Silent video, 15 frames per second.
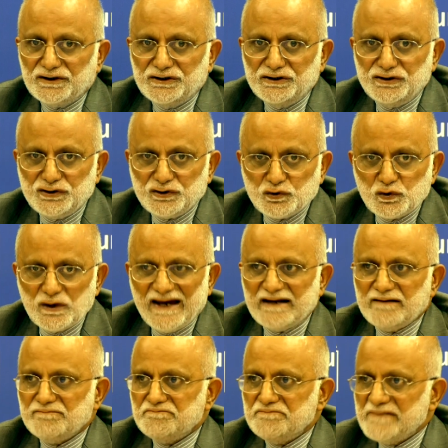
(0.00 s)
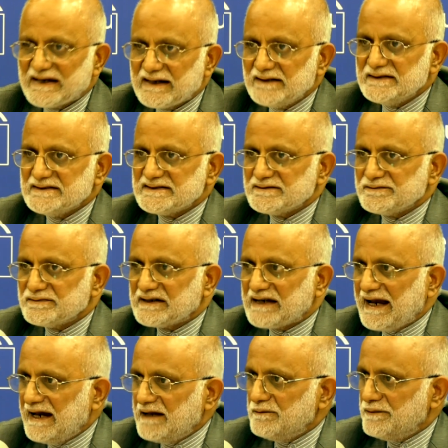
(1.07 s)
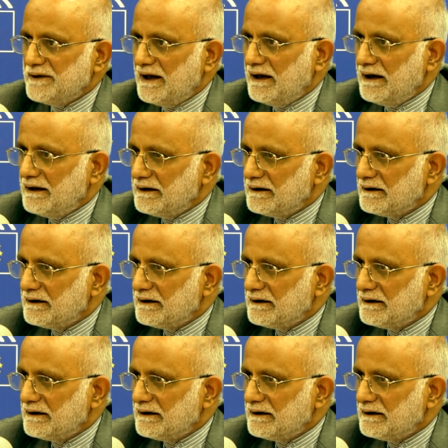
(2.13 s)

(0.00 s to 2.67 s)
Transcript: UN mechanism can be